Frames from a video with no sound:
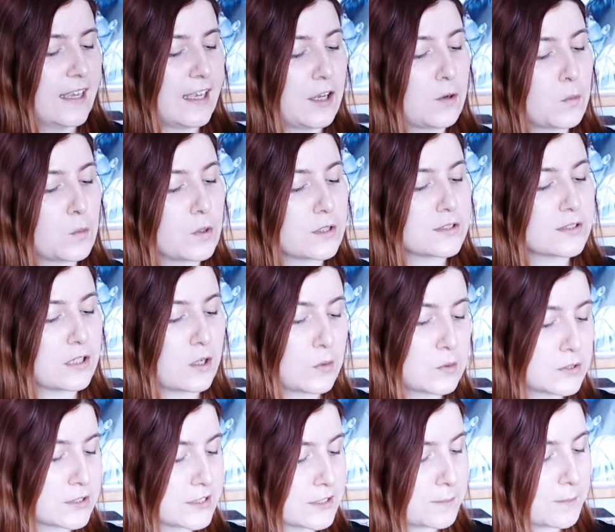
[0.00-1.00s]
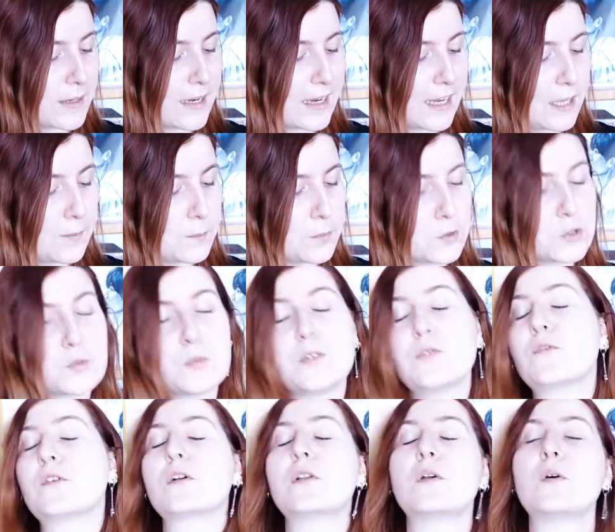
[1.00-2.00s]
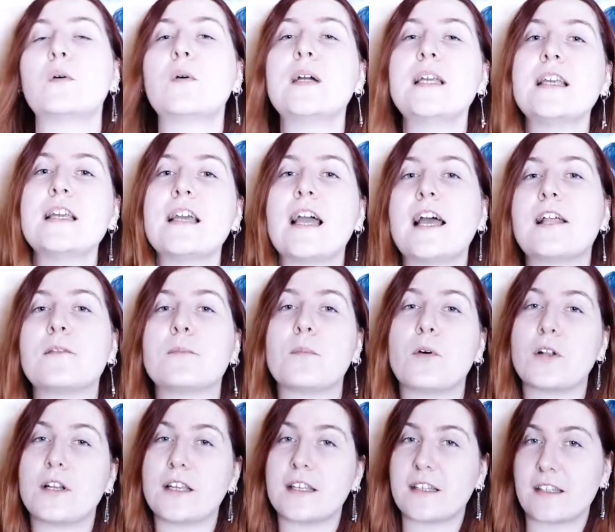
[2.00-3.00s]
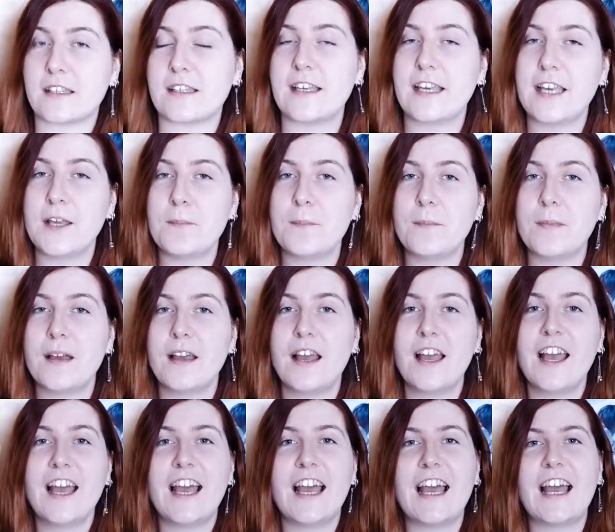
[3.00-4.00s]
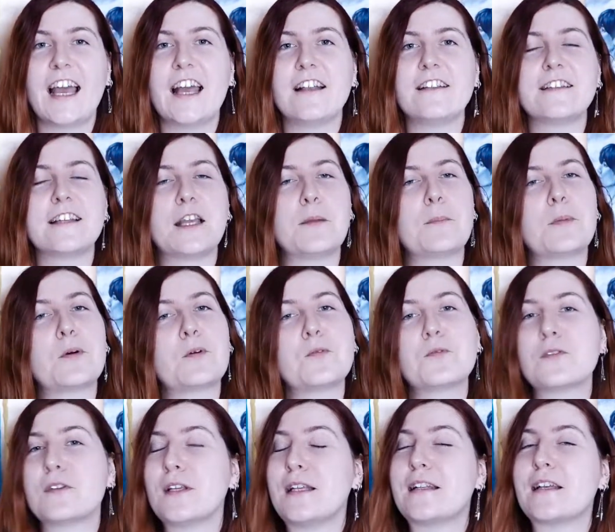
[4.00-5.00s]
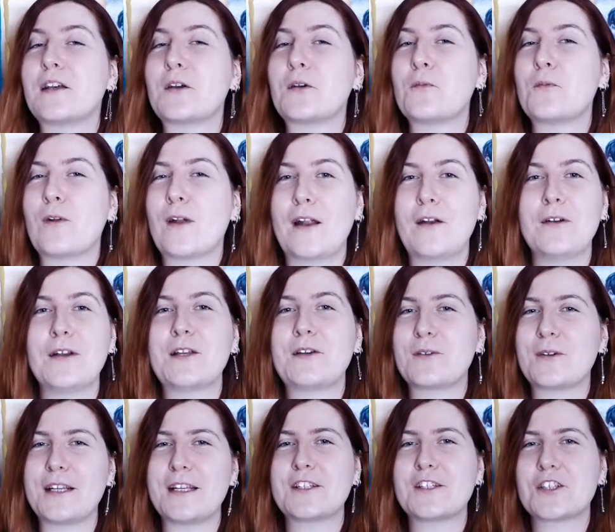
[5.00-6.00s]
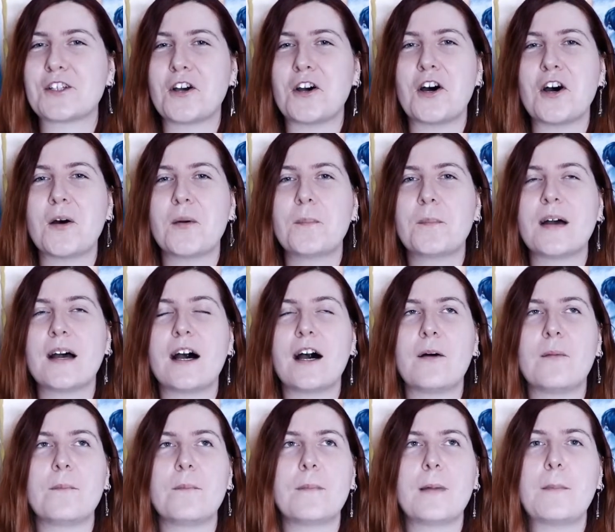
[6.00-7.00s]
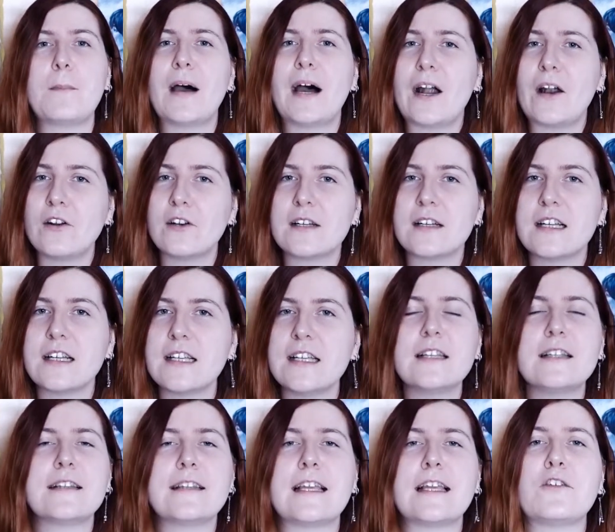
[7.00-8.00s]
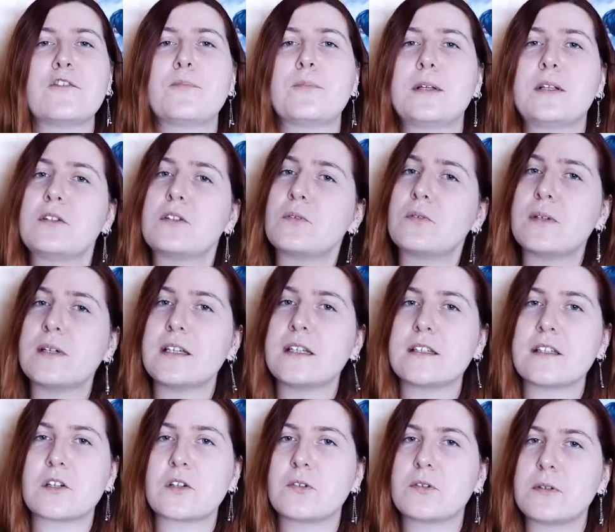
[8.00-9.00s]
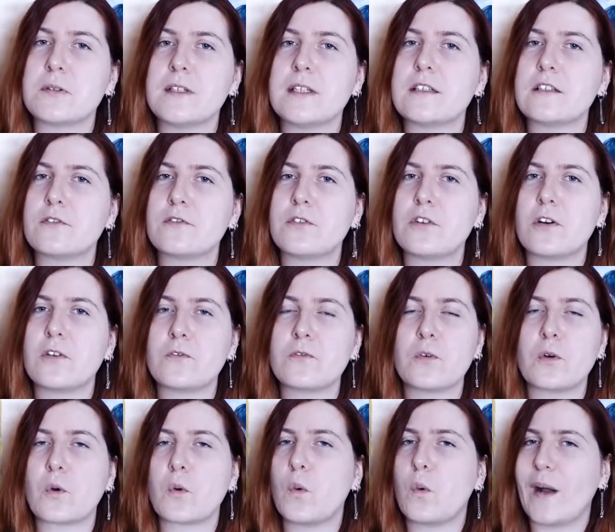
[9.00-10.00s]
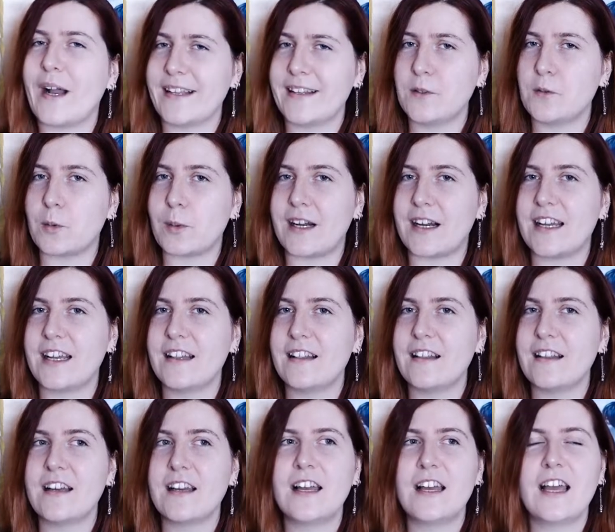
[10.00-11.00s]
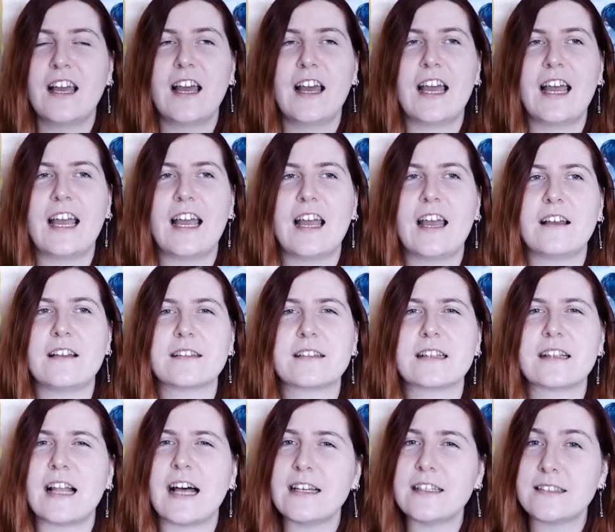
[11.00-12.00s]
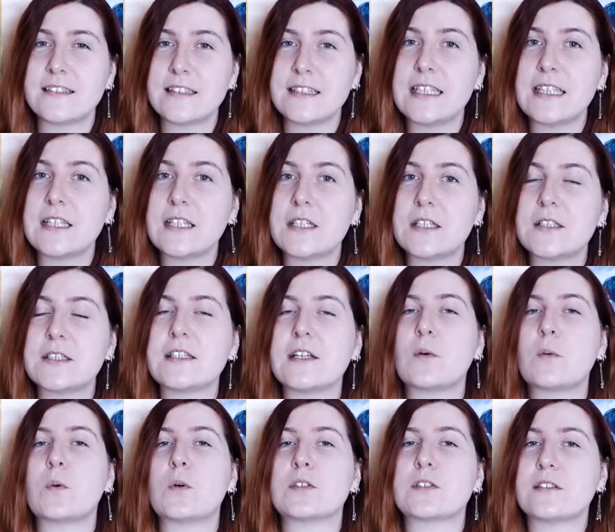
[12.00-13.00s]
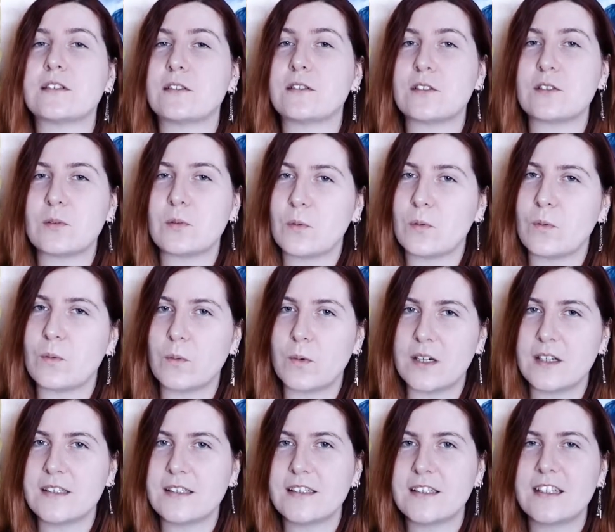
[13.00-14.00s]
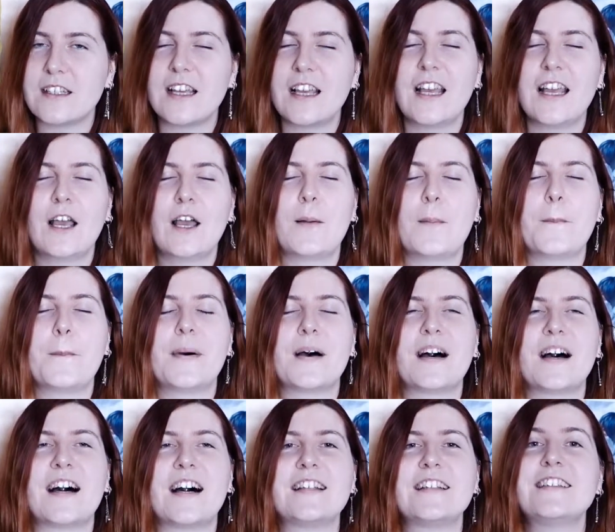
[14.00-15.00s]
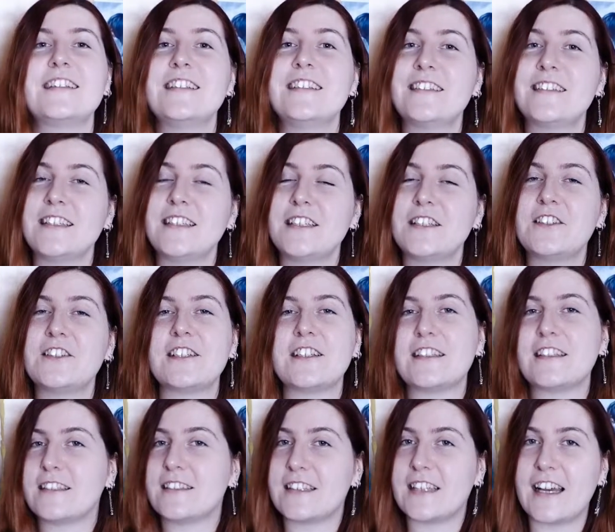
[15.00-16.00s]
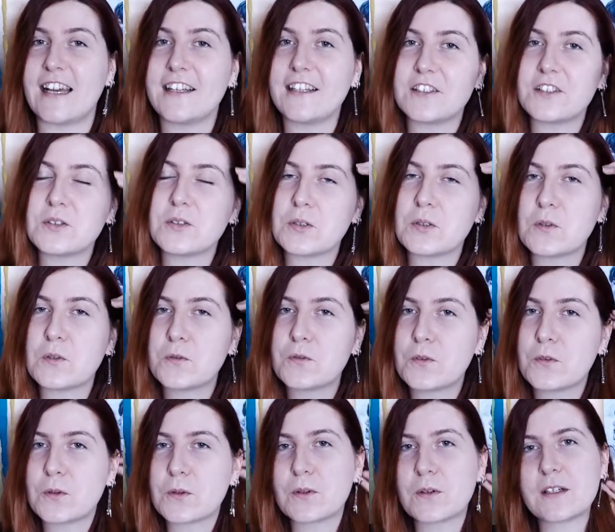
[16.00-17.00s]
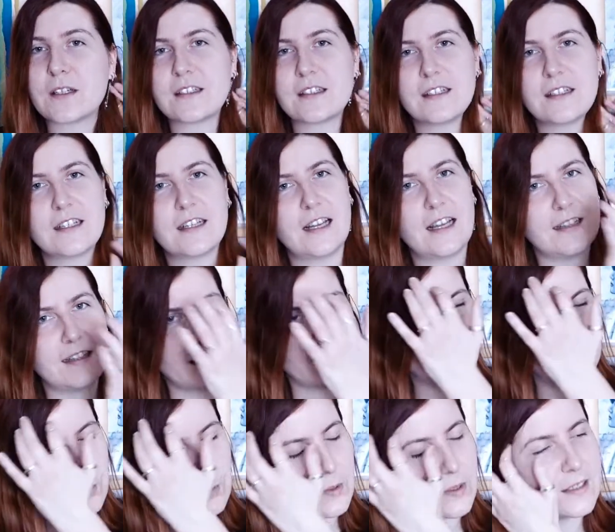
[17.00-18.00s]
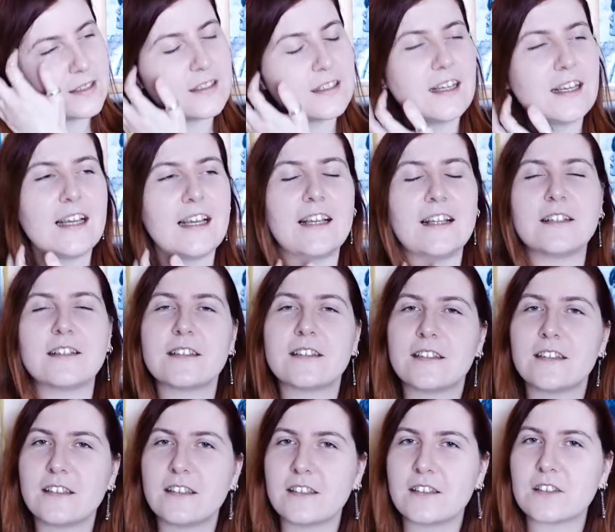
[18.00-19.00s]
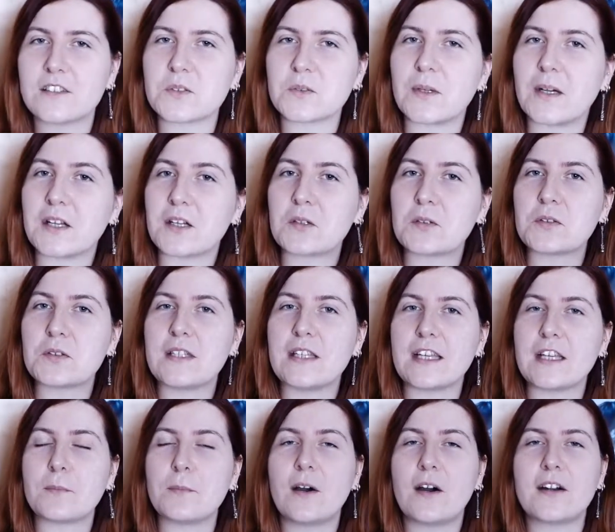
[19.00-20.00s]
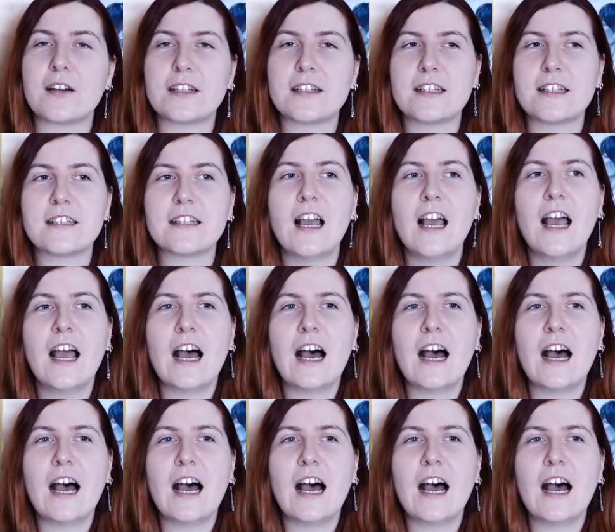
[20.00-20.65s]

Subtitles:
It was hosted by Books with Chloe and Monica Kim, and they both did a very great job. Apparently they've been doing the Koreadathon for quite a while, and last year there wasn't one, but this year they decided to go for another one, and so I could take part in it.